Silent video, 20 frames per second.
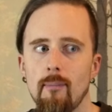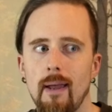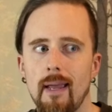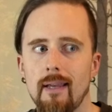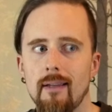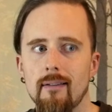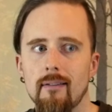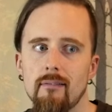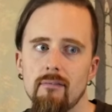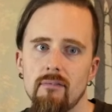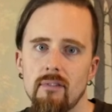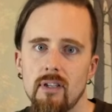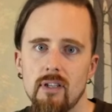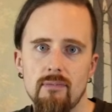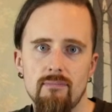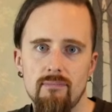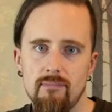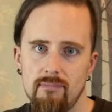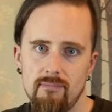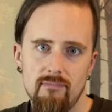make
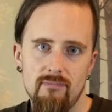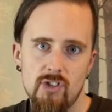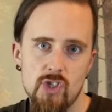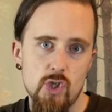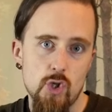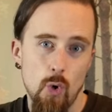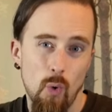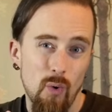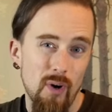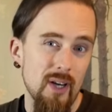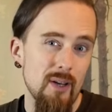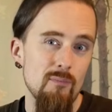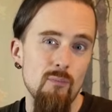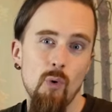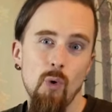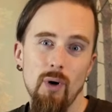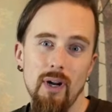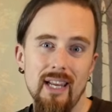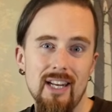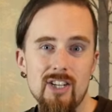the story
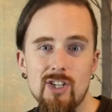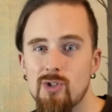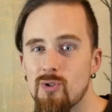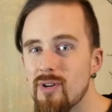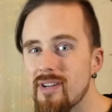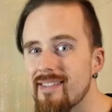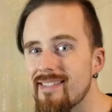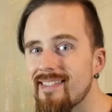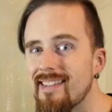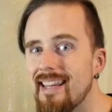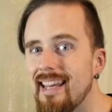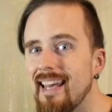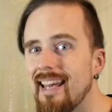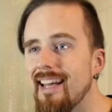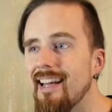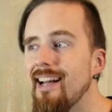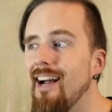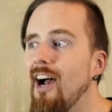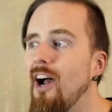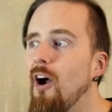more
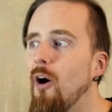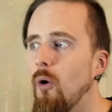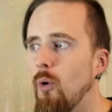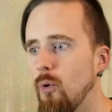interesting